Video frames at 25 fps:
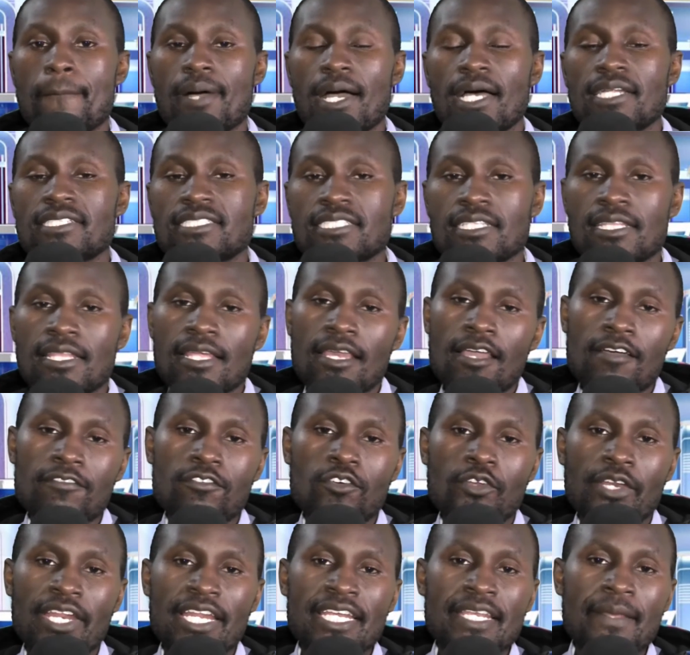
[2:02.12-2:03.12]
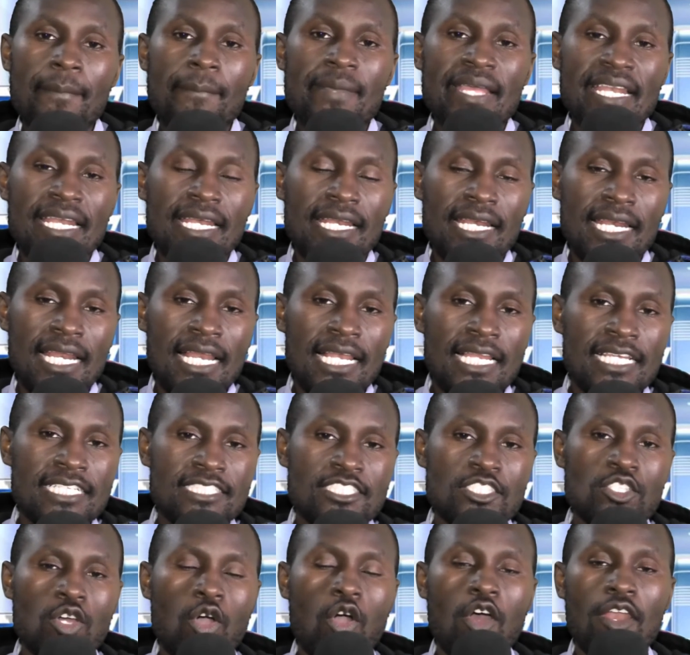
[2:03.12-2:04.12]
but they have already been
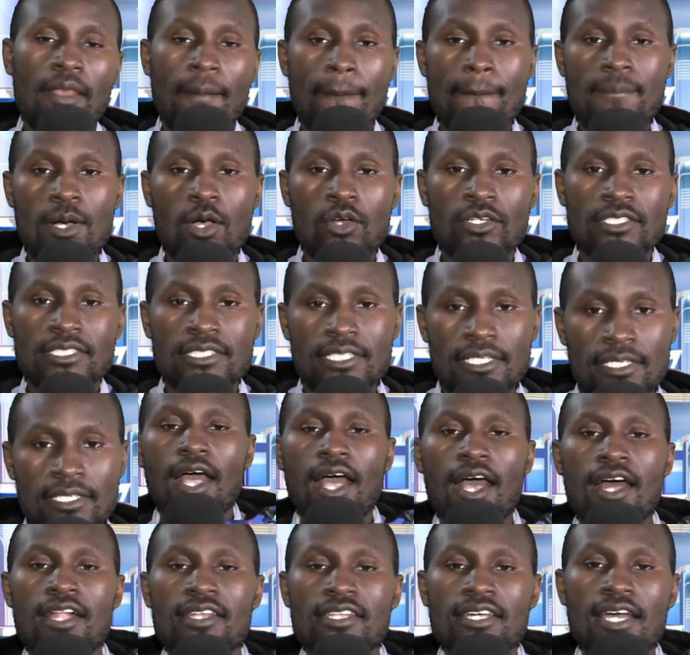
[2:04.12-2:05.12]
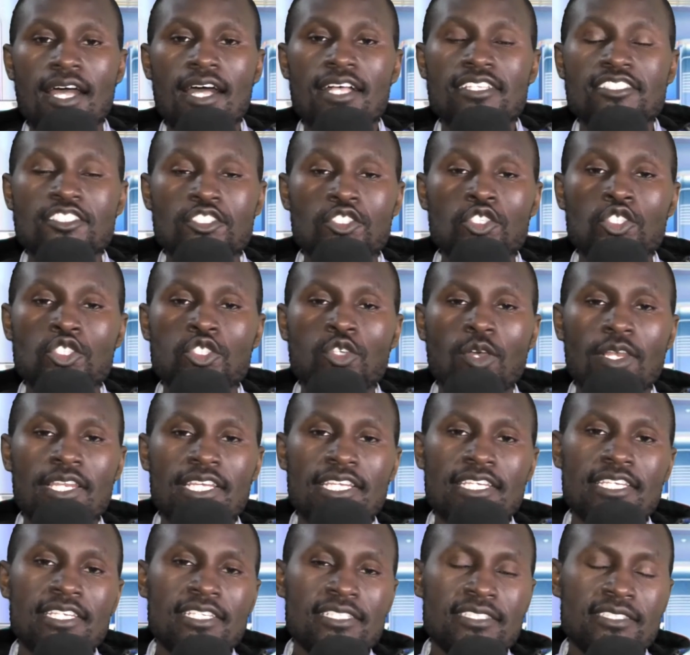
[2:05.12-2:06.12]
released on a bond. And as
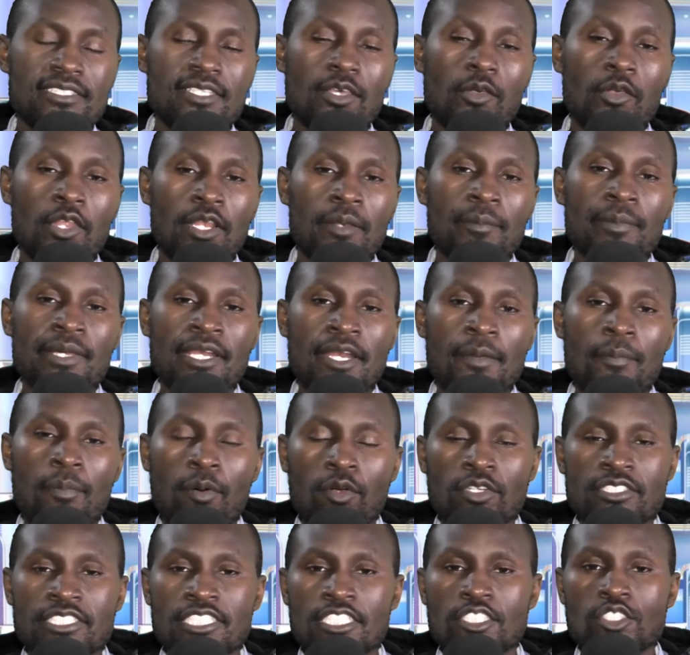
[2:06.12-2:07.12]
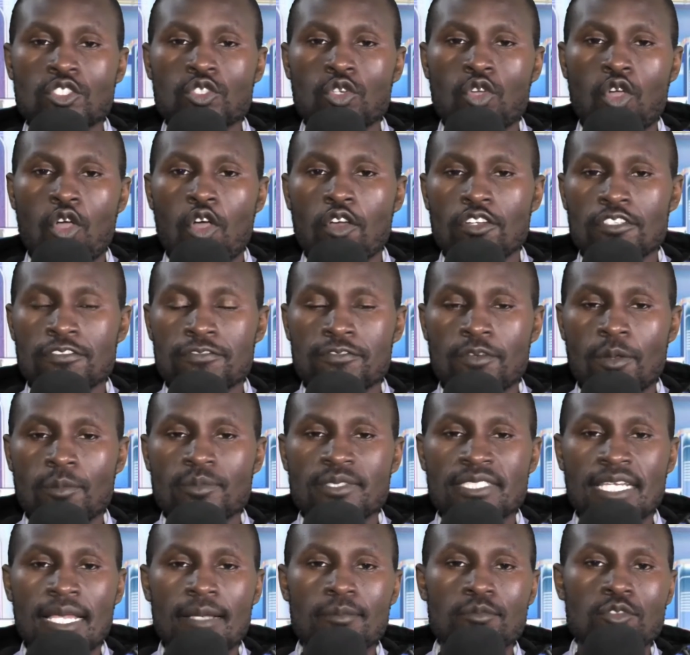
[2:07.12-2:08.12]
usually is, they will be reporting to court
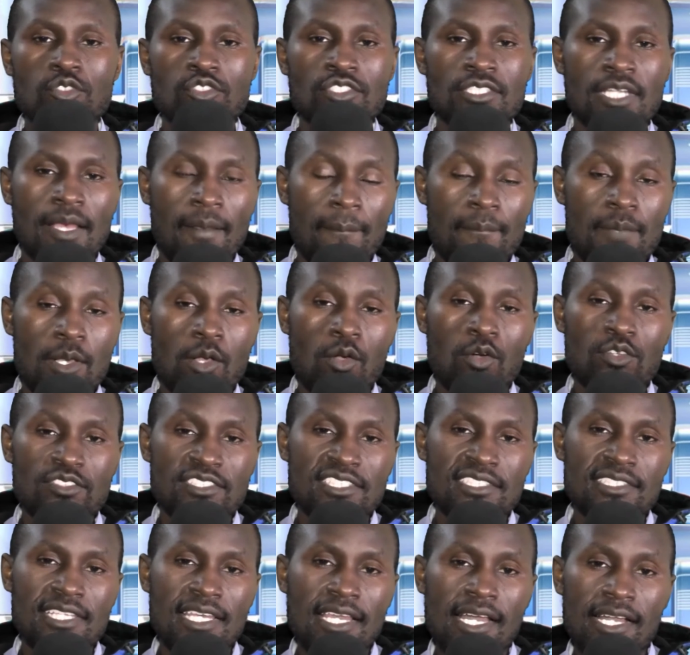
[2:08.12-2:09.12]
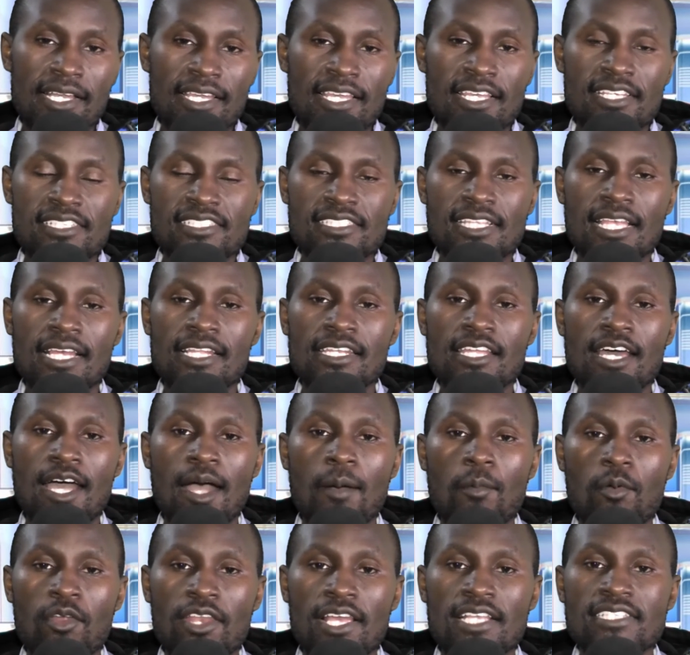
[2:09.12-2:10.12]
from time to time because their case and
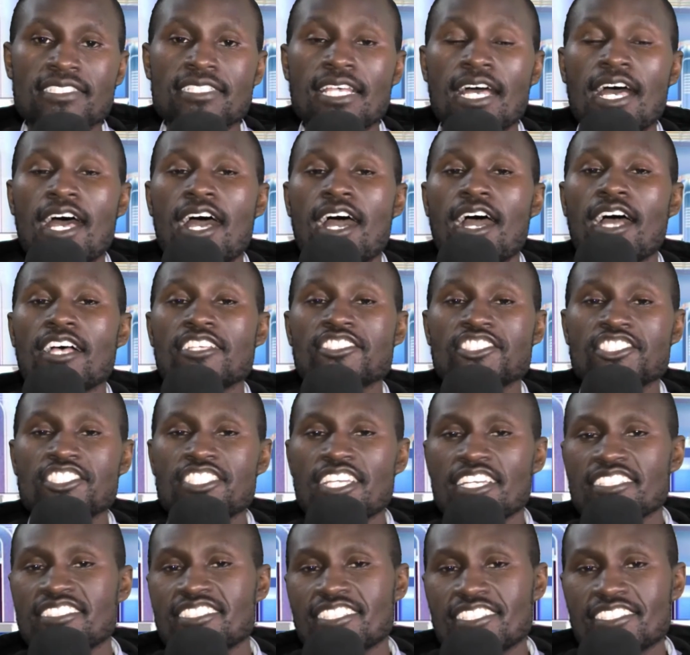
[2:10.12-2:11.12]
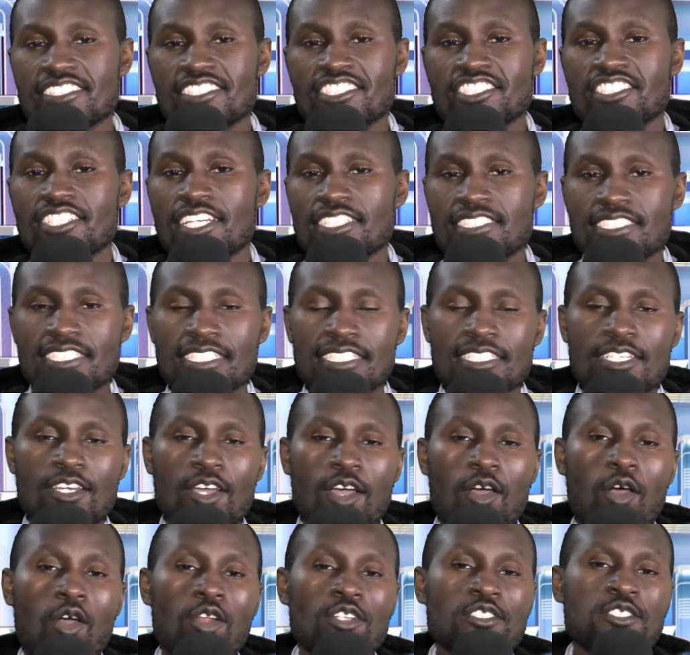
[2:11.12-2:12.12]
Harmonize has just started.
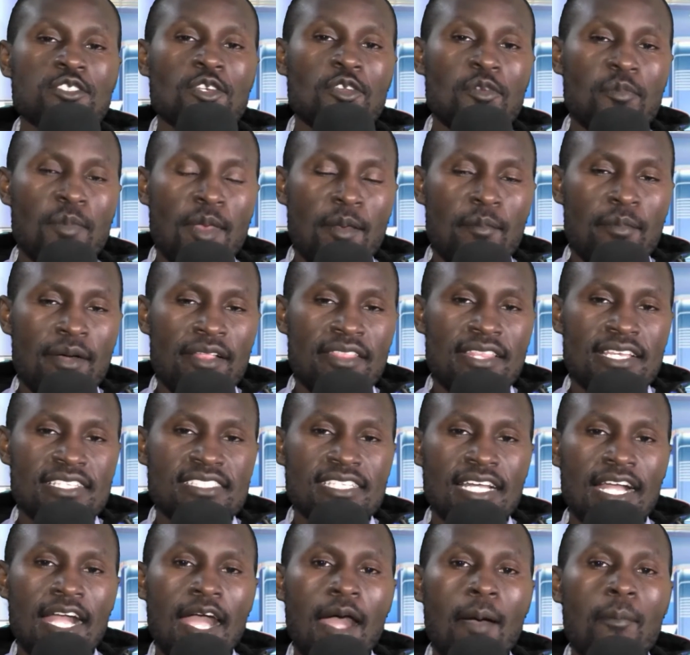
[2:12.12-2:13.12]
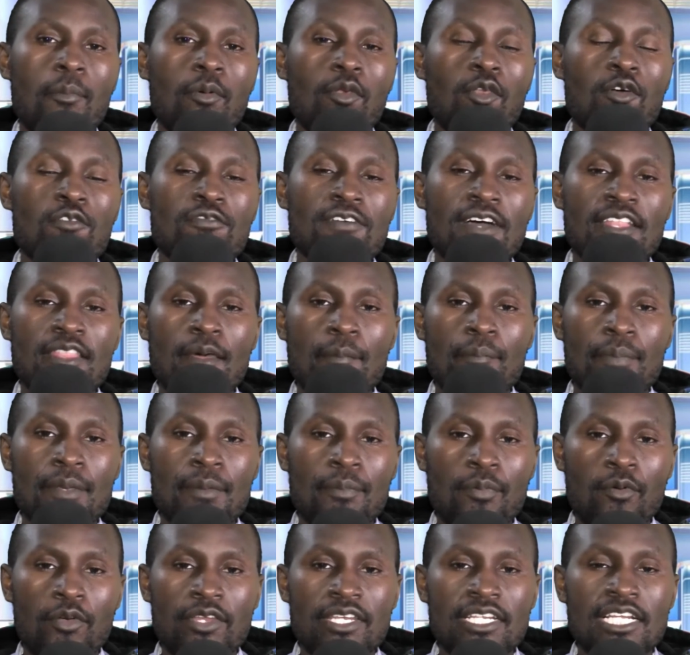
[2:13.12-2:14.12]
Also remember, there's a couple of other
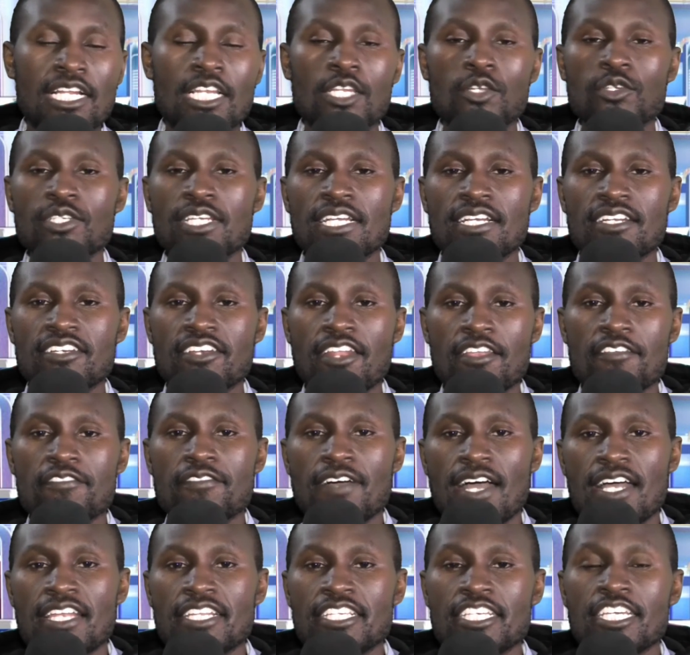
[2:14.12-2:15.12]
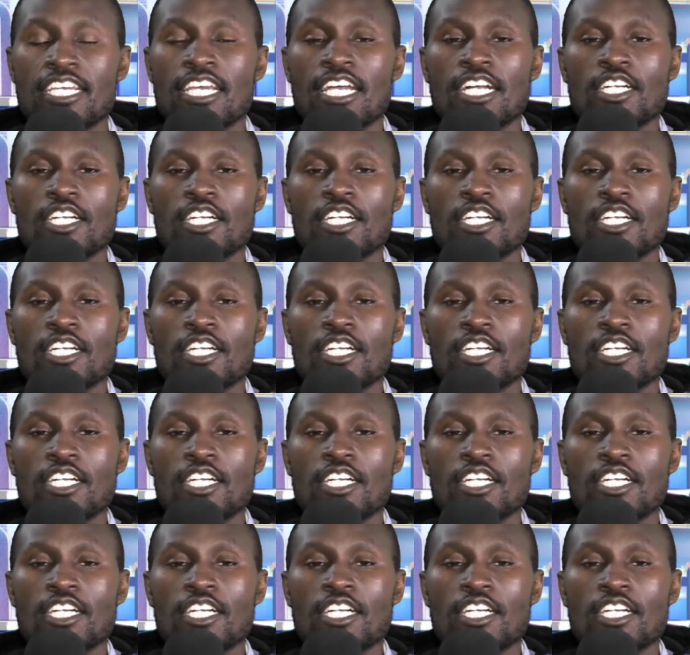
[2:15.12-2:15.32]
people, including Rayvanny